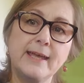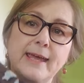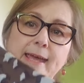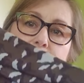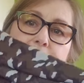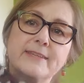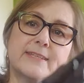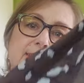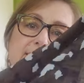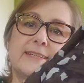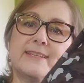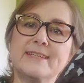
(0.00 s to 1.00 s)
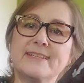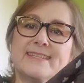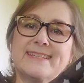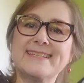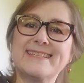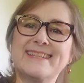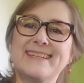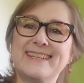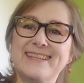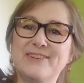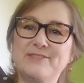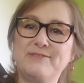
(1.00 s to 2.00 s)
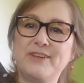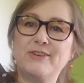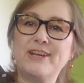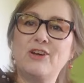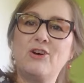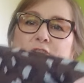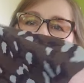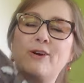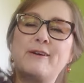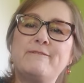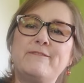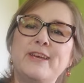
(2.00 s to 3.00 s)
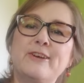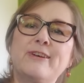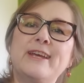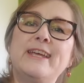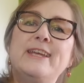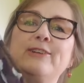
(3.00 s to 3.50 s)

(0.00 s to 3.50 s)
And this is very long, very